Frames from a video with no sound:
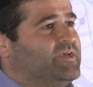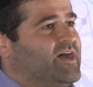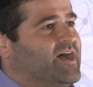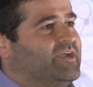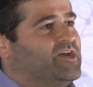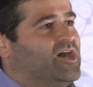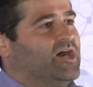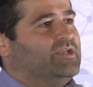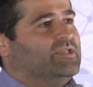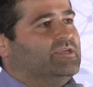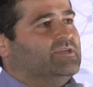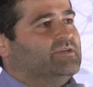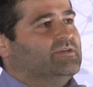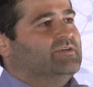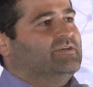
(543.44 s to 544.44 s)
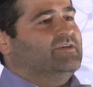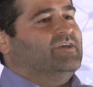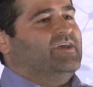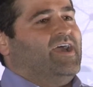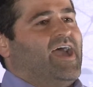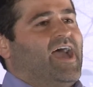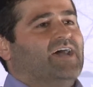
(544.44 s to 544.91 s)
behind honey
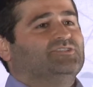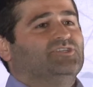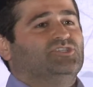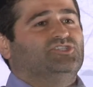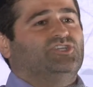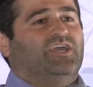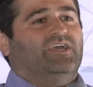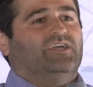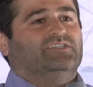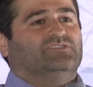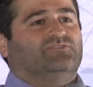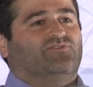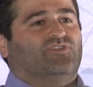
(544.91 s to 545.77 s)
hasn't changed